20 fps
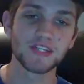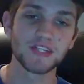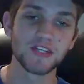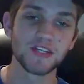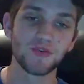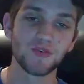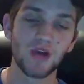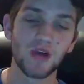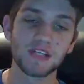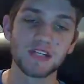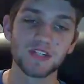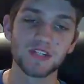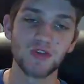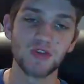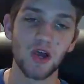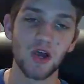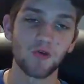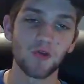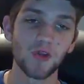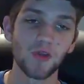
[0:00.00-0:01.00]
in
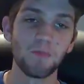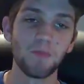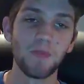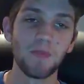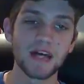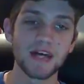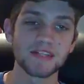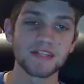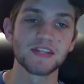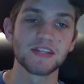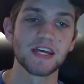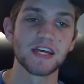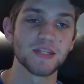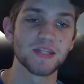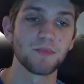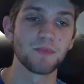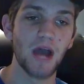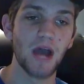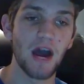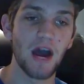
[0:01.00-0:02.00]
Eisendrache were the best things
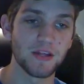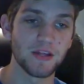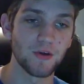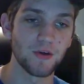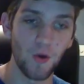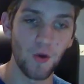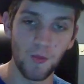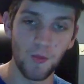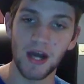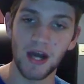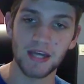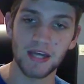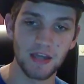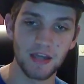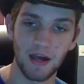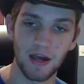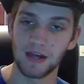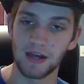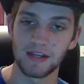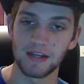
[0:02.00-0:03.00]
about it. Oh my
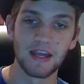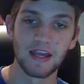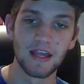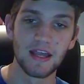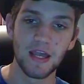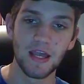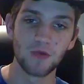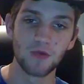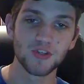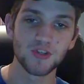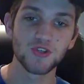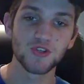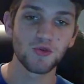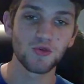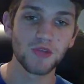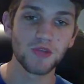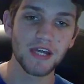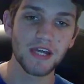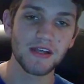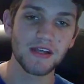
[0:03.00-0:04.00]
god. It was
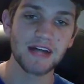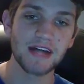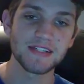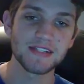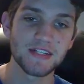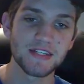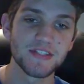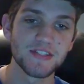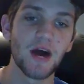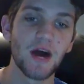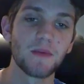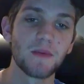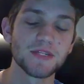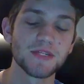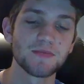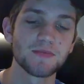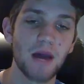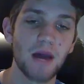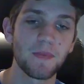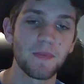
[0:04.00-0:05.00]
truly a classic
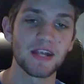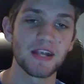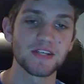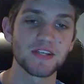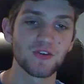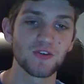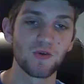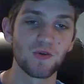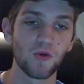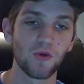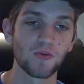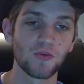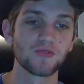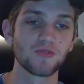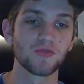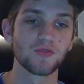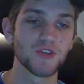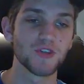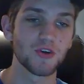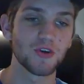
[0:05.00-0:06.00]
zombies map at its core, with
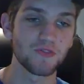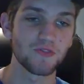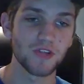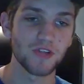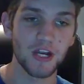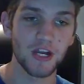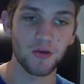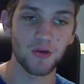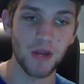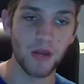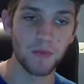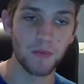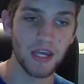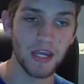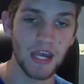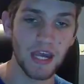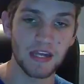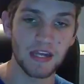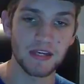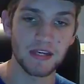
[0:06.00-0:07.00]
the return of a lot of great
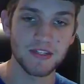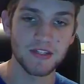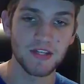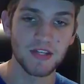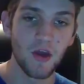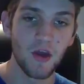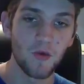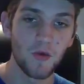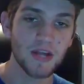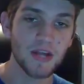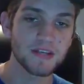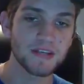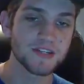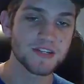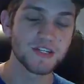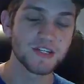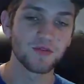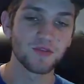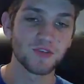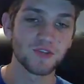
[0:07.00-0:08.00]
mechanics. We got to
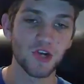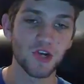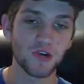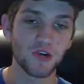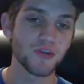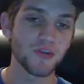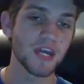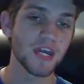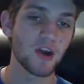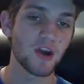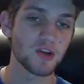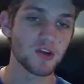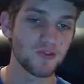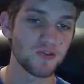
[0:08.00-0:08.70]
see the return of a character